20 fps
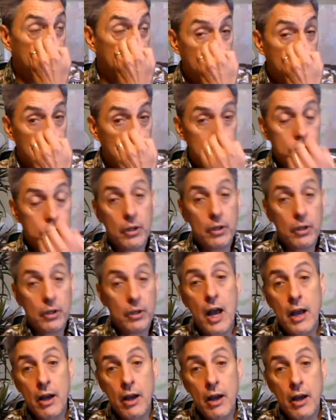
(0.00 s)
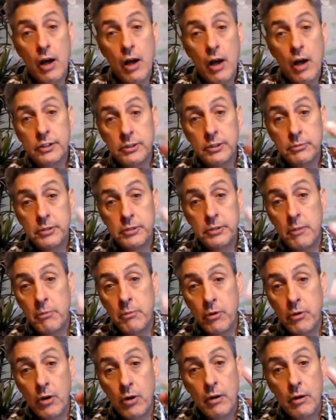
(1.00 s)
This is July, August,
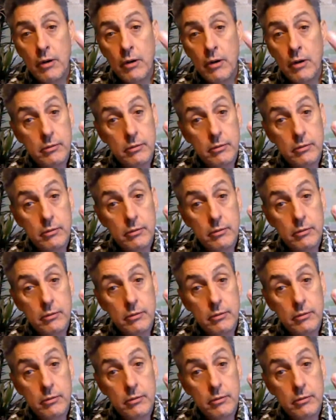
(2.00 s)
September,